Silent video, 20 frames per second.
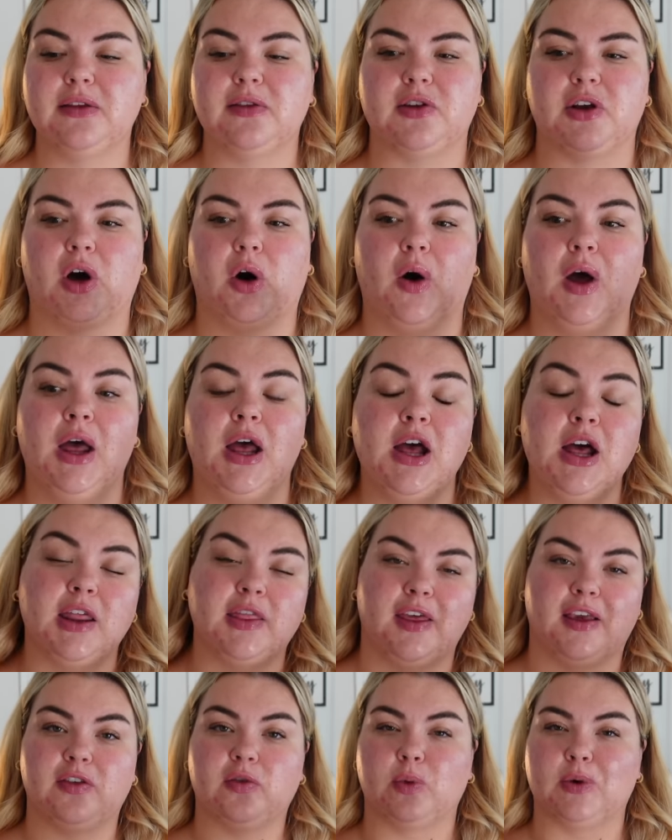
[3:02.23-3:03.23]
So
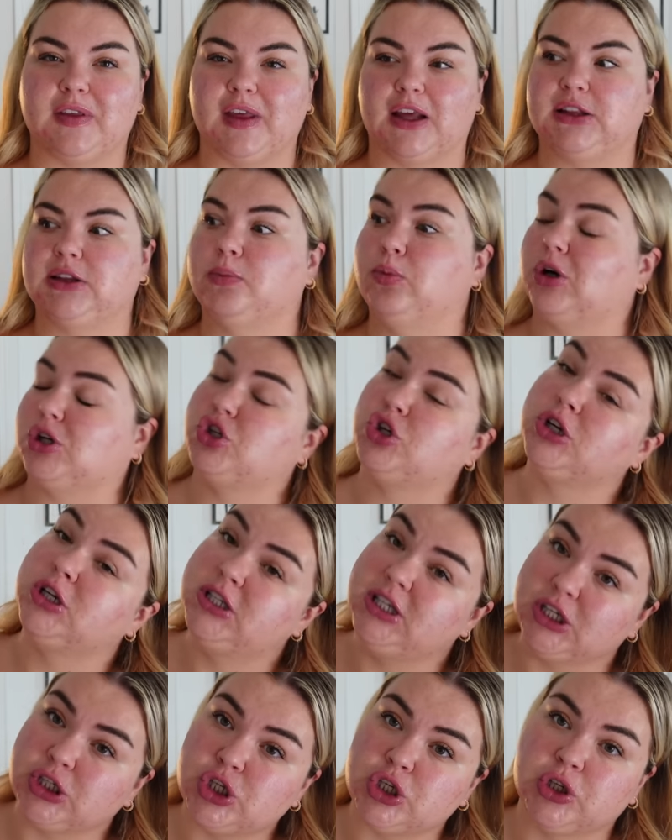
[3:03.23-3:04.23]
this like the more
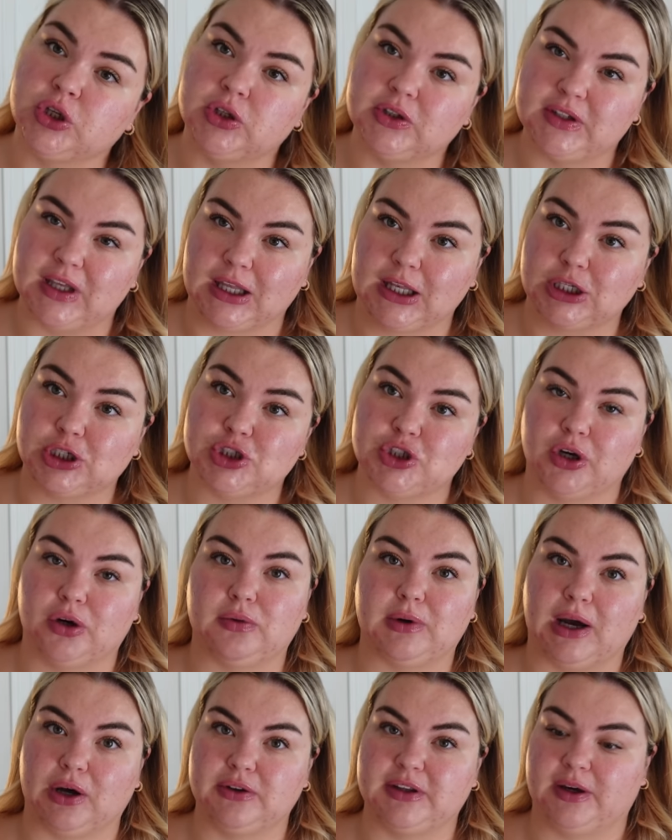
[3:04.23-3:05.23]
traditional dating show
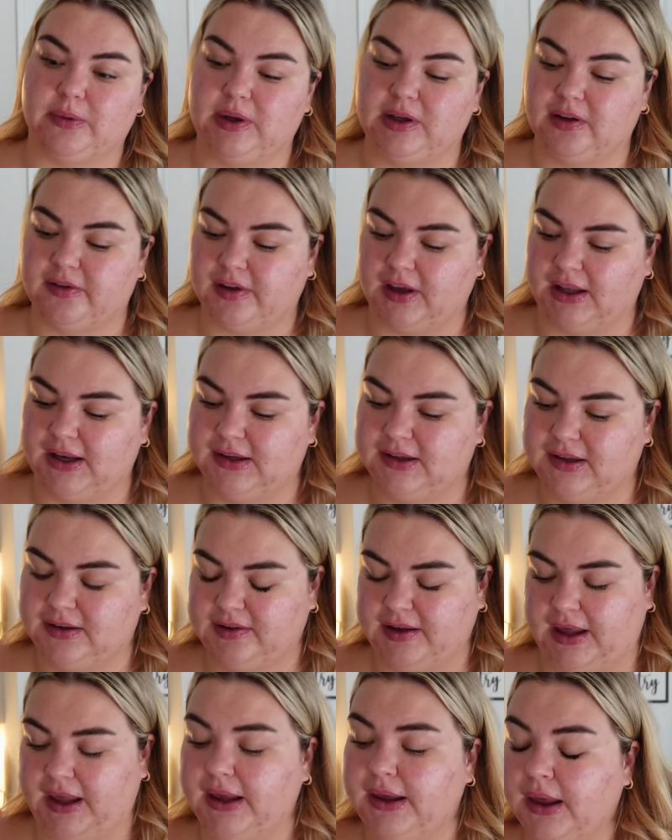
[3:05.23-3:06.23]
route that we decided to
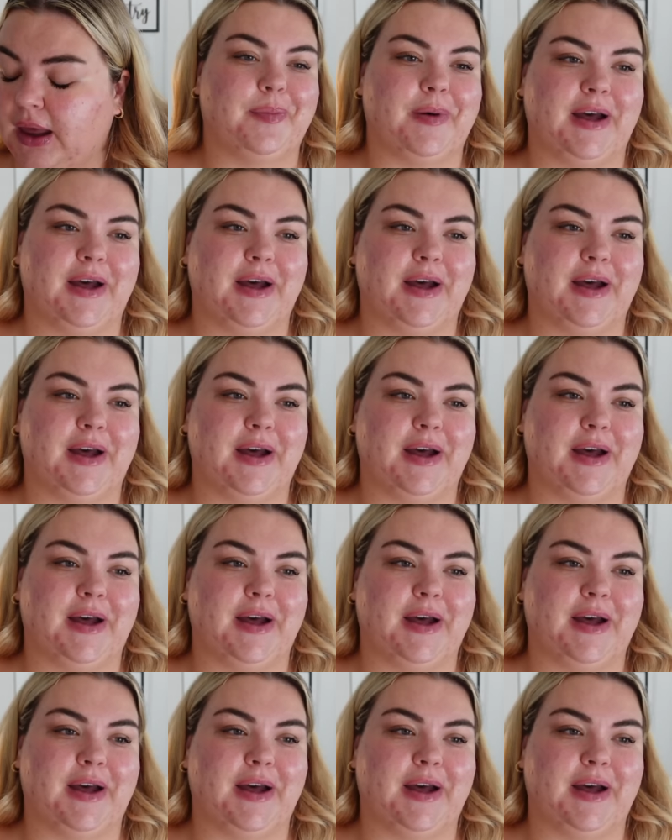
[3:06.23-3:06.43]
take.